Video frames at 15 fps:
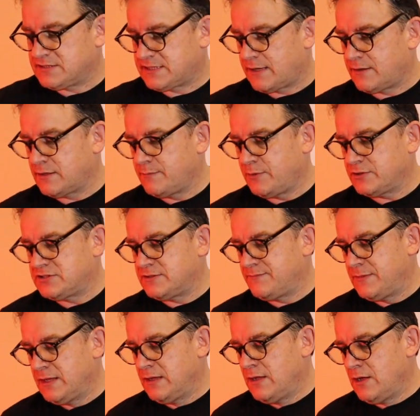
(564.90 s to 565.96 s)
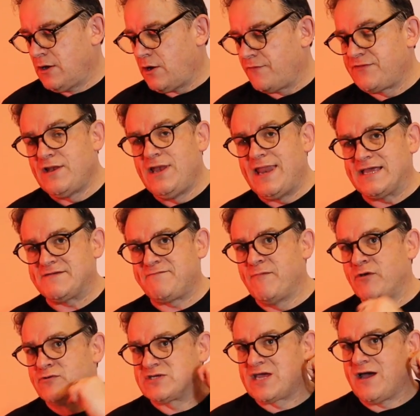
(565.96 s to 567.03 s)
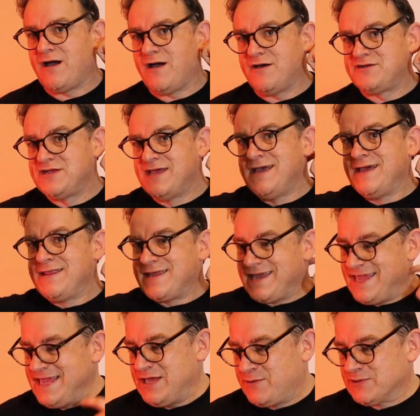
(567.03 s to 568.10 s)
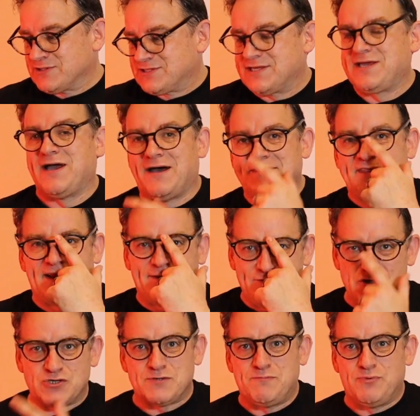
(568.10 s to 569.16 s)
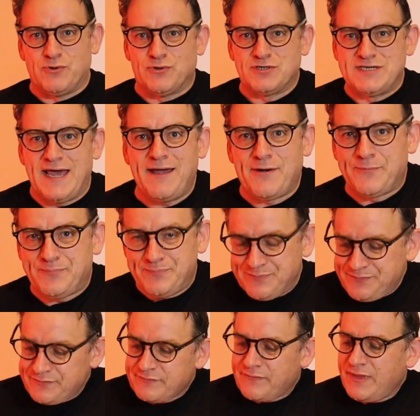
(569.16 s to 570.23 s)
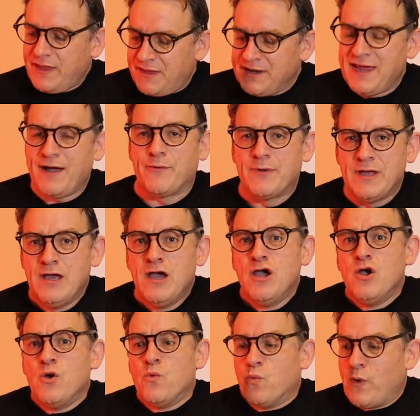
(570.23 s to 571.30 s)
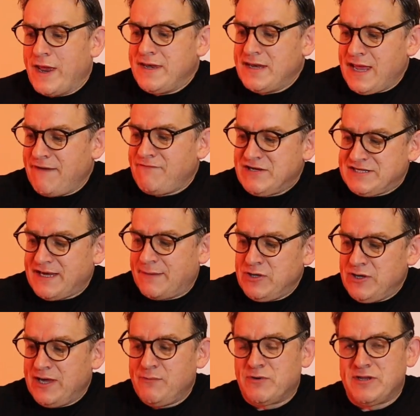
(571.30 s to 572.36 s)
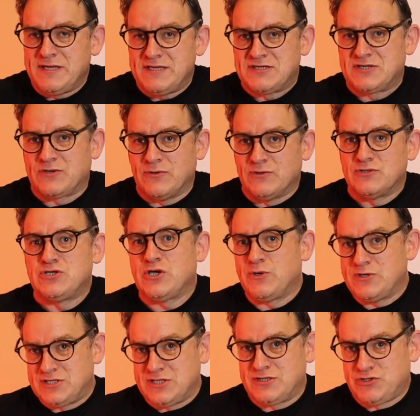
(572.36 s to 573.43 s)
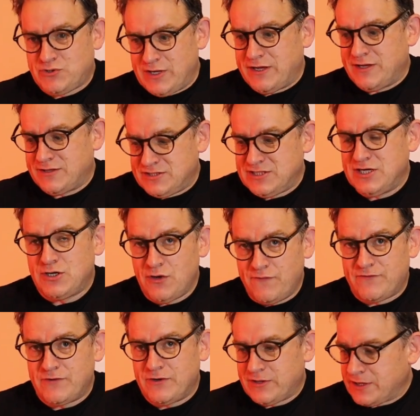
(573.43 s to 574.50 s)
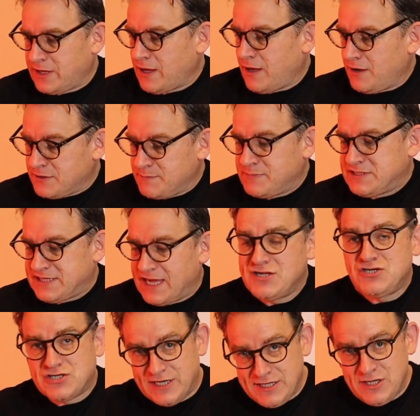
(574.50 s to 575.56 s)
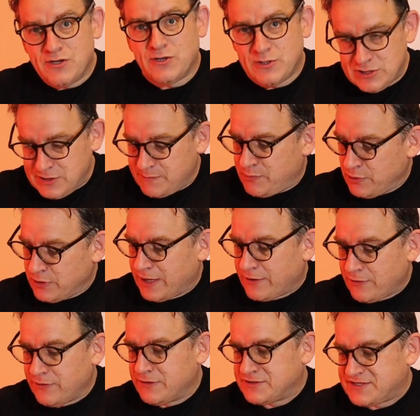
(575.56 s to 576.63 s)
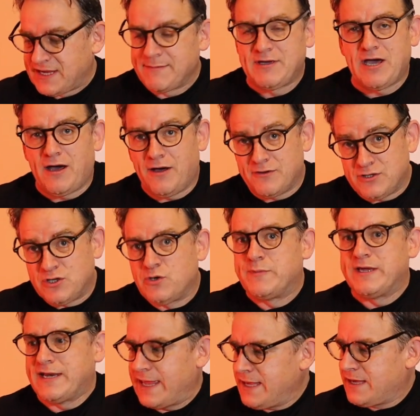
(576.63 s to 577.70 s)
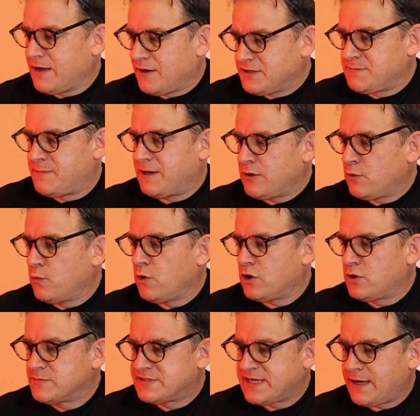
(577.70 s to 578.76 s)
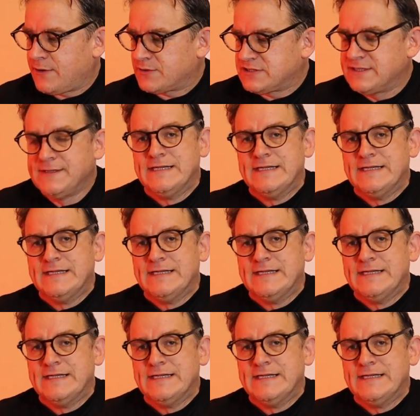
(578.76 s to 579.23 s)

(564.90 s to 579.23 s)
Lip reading: down at the bottom of the leftmost card that equals the card that I've just brought out. Now, every time you hit one of these skulls, you're going to turn over another card, and potentially you're going to put that on the same card. It could be an A card, depending on what comes out.